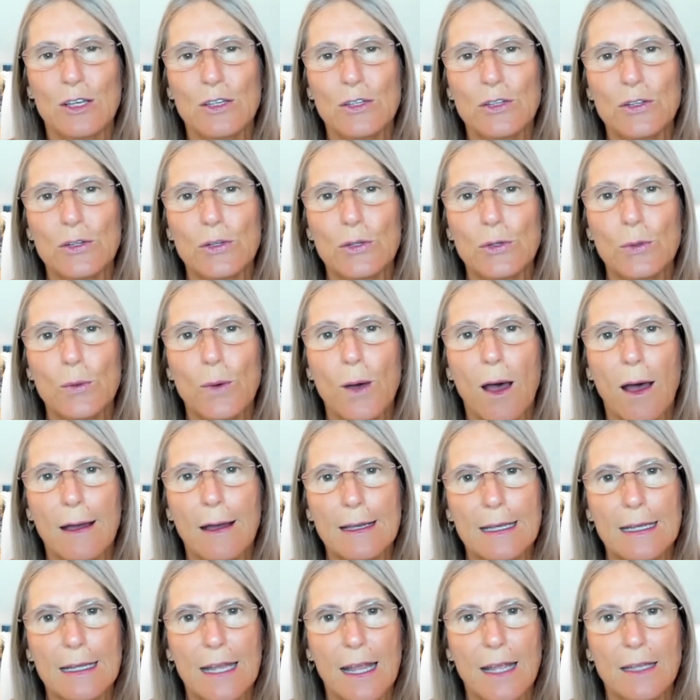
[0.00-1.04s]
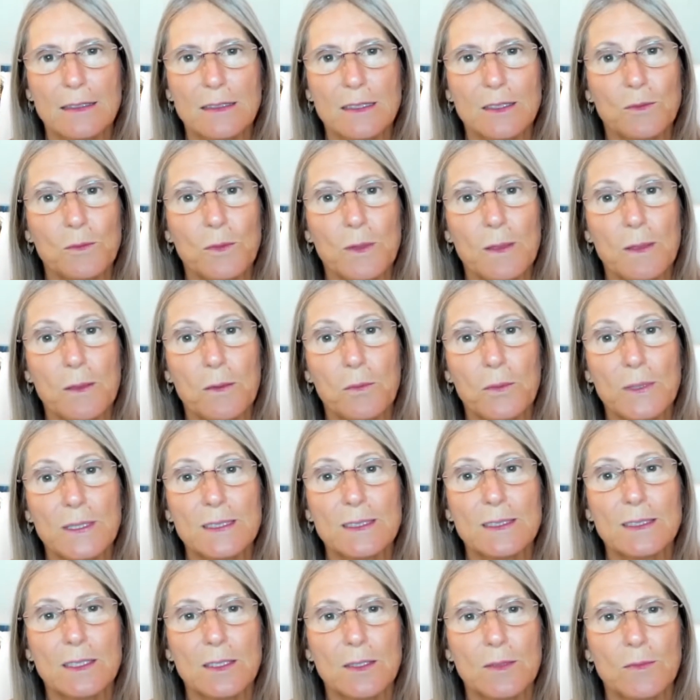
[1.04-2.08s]
You are connecting with the
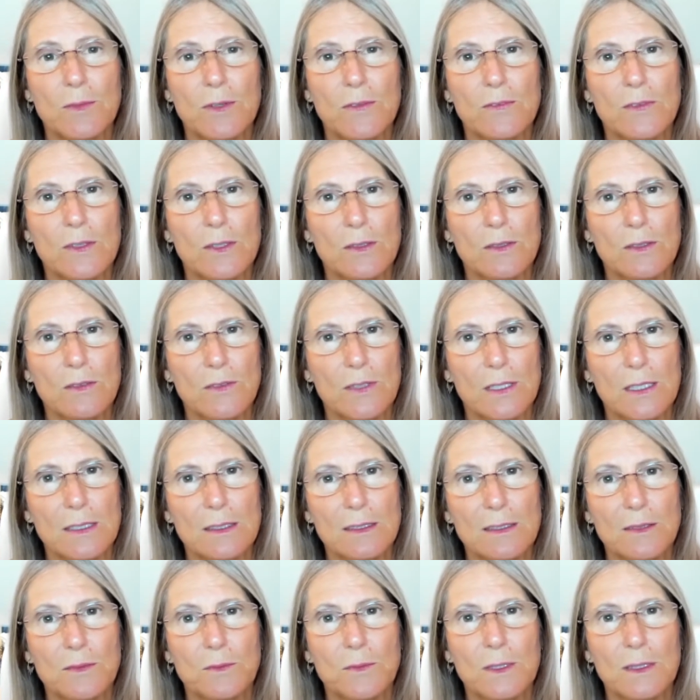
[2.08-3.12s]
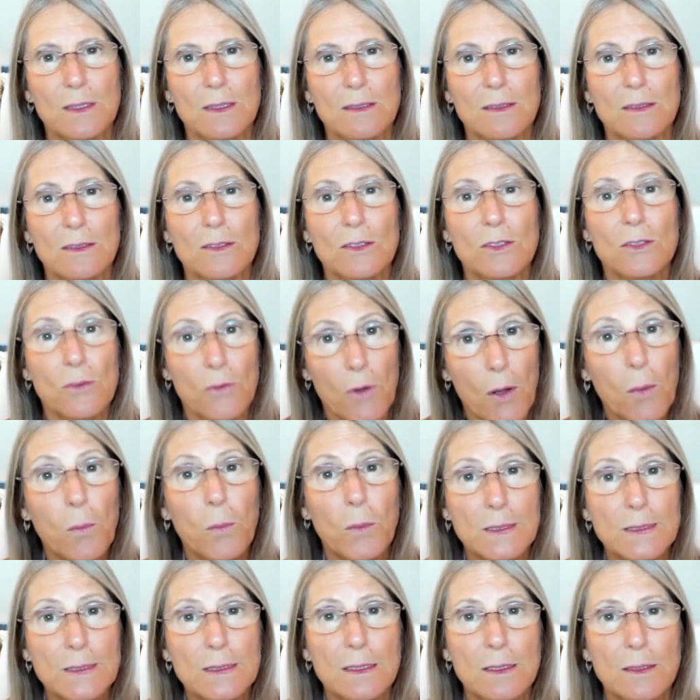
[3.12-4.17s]
wisdom of the universe and with your own
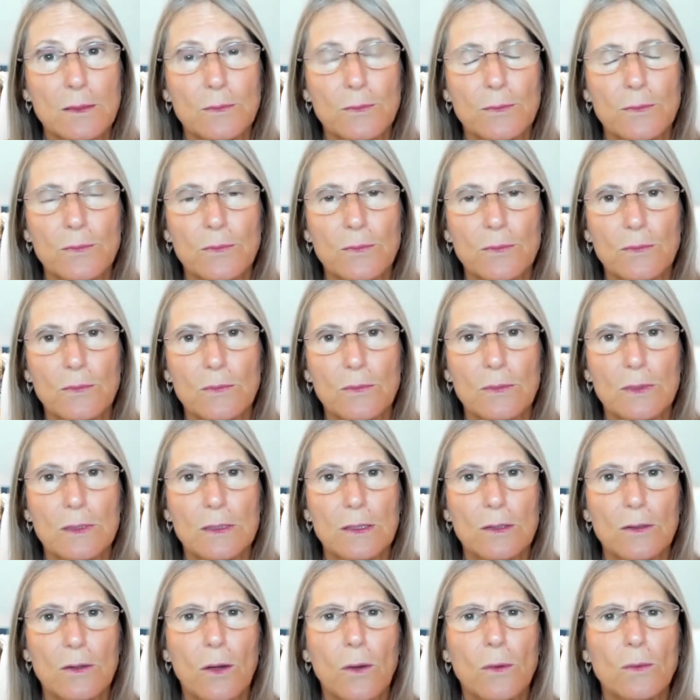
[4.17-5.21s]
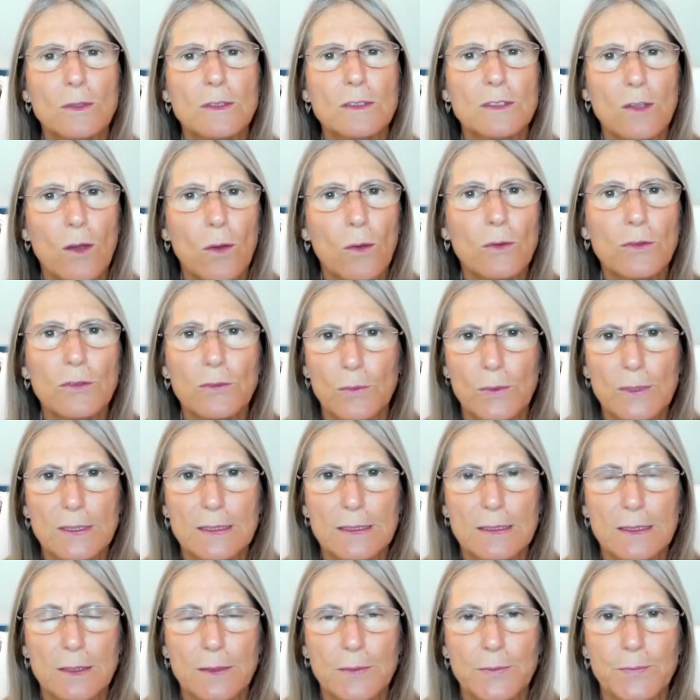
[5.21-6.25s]
wisdom, with your own soul's
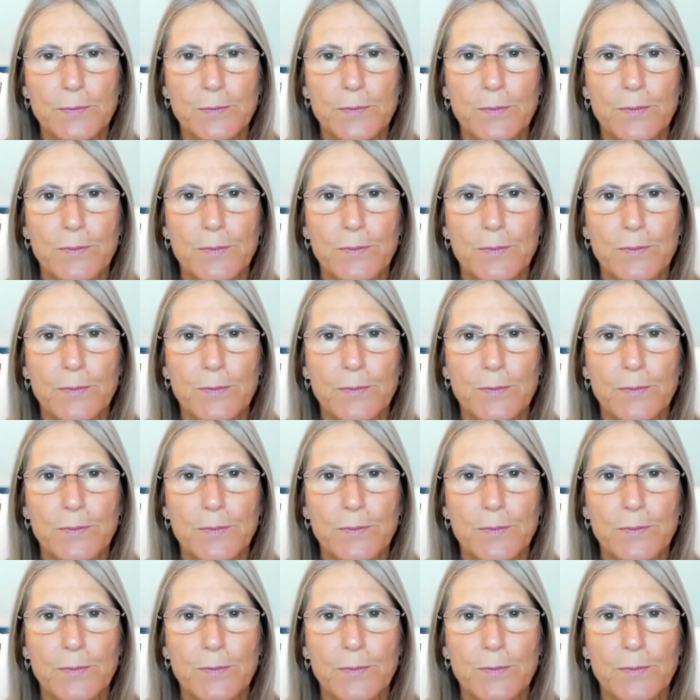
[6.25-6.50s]
wisdom.